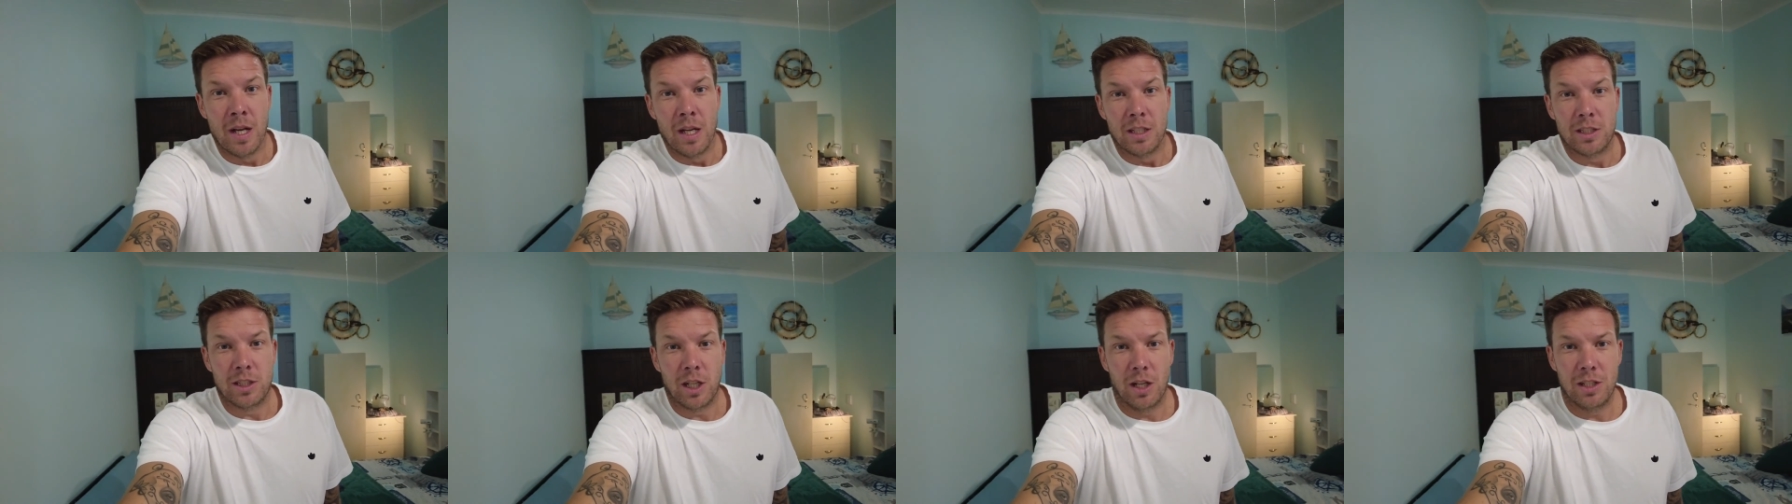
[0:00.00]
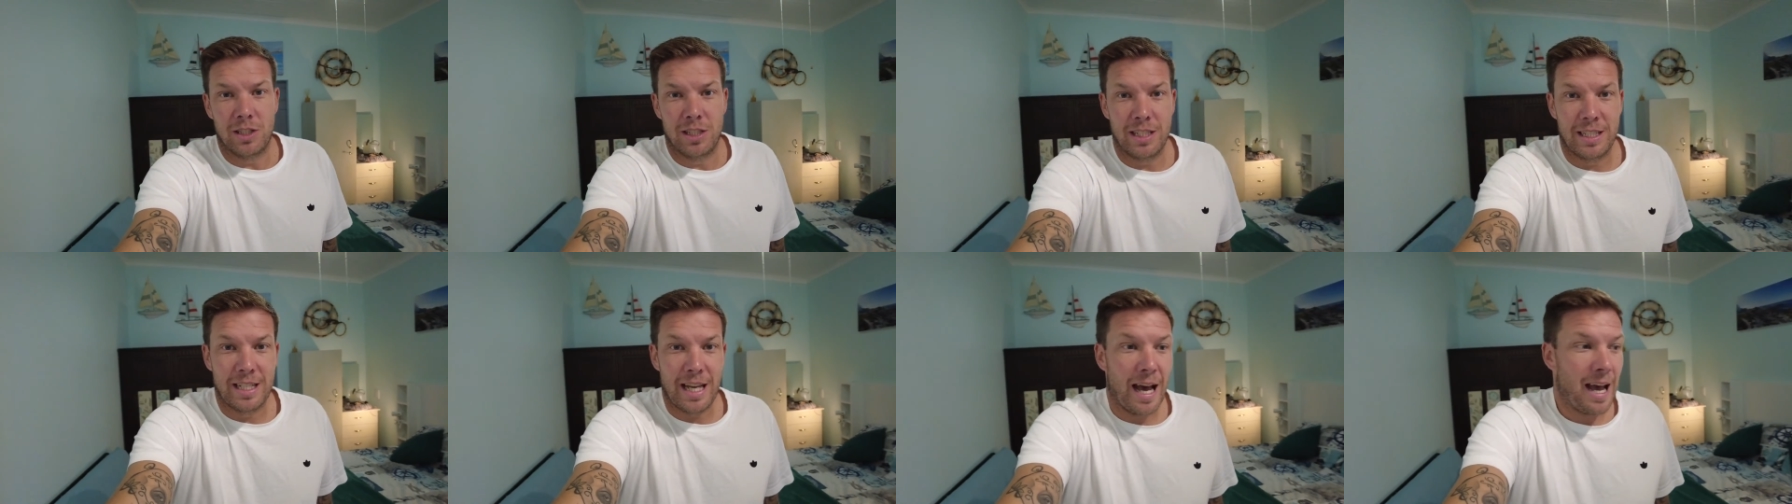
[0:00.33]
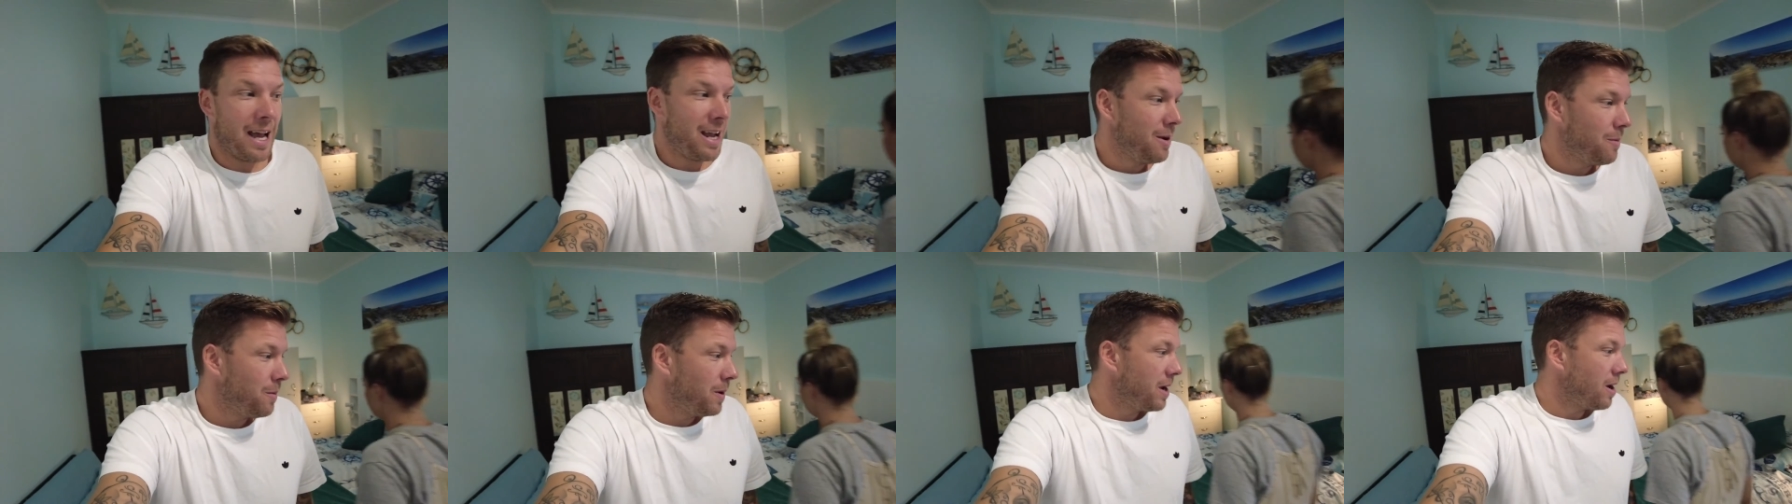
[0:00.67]
So
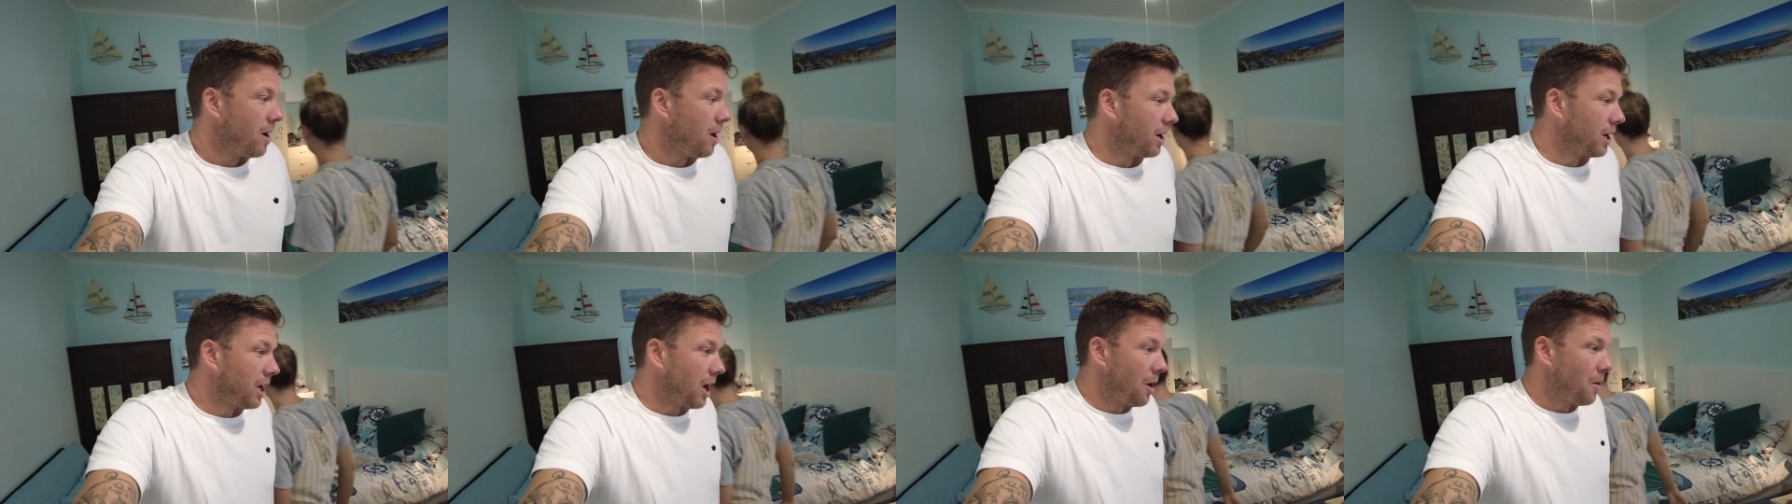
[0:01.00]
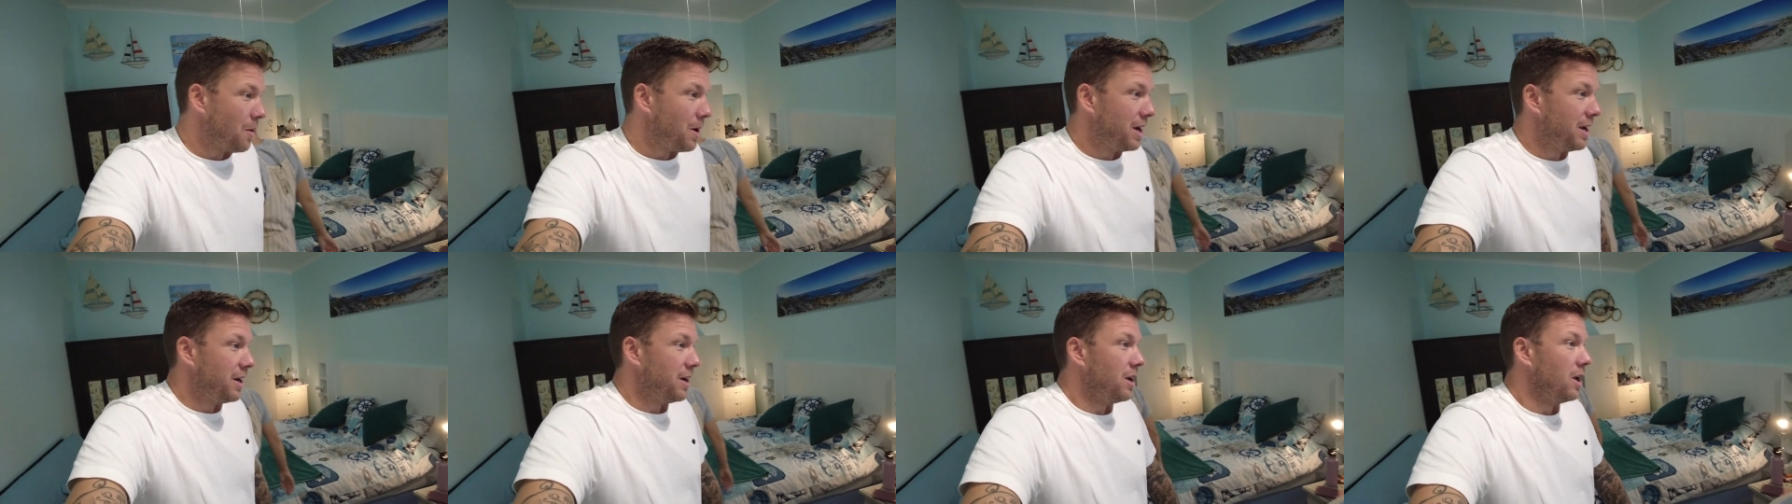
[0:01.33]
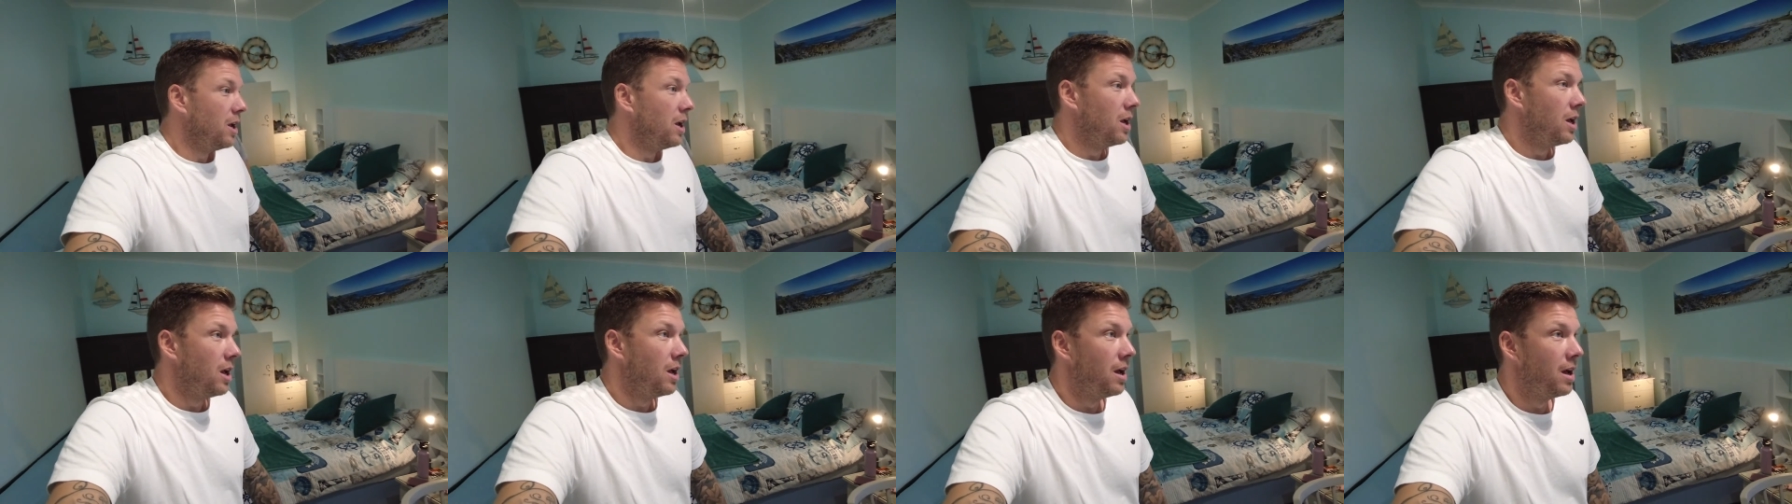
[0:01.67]
today we are going
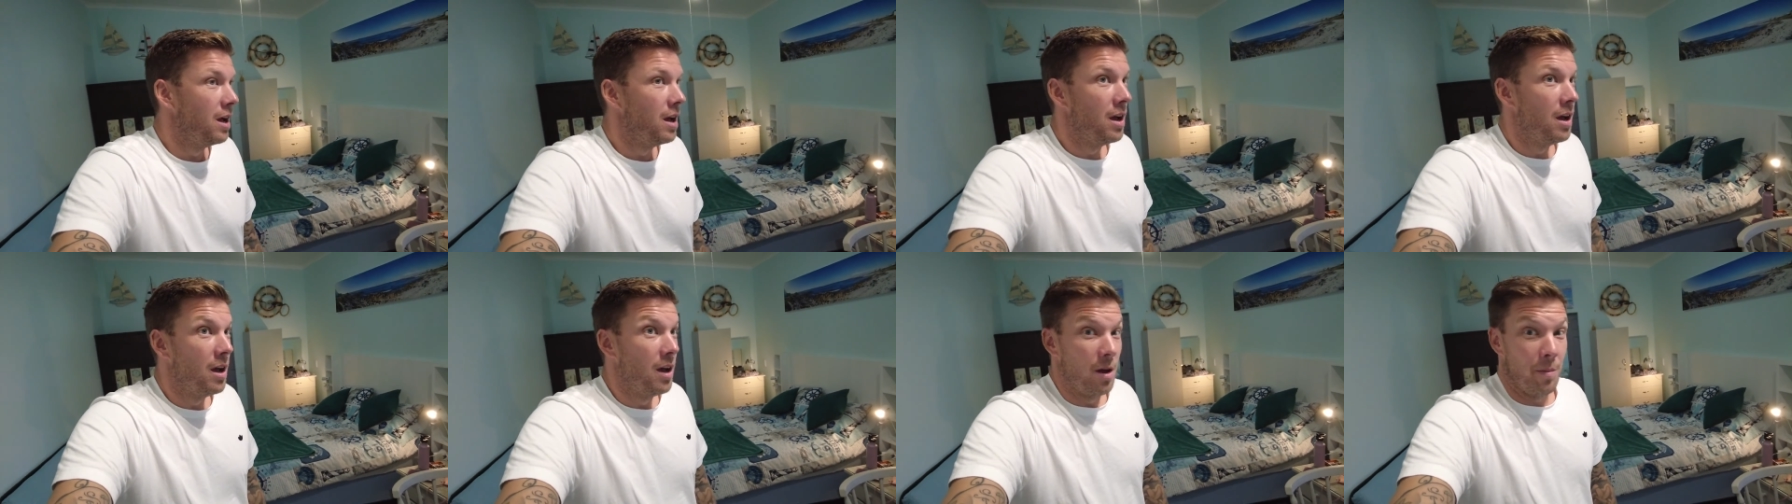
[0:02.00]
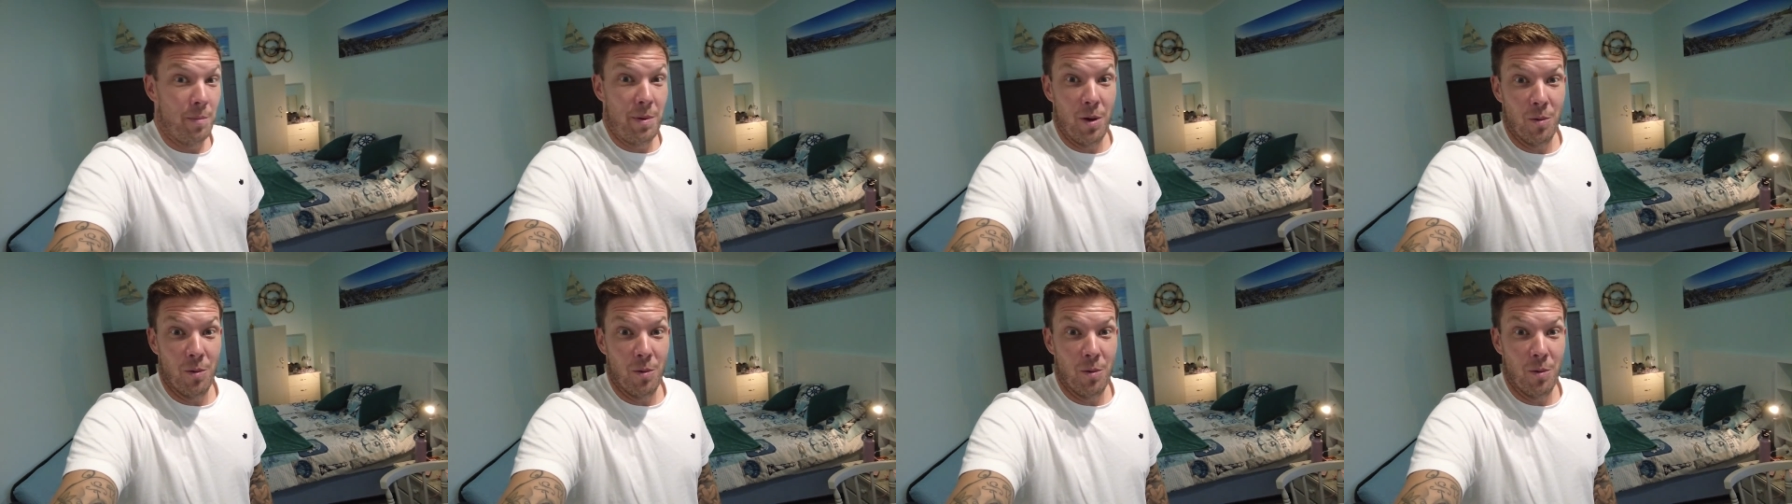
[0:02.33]
a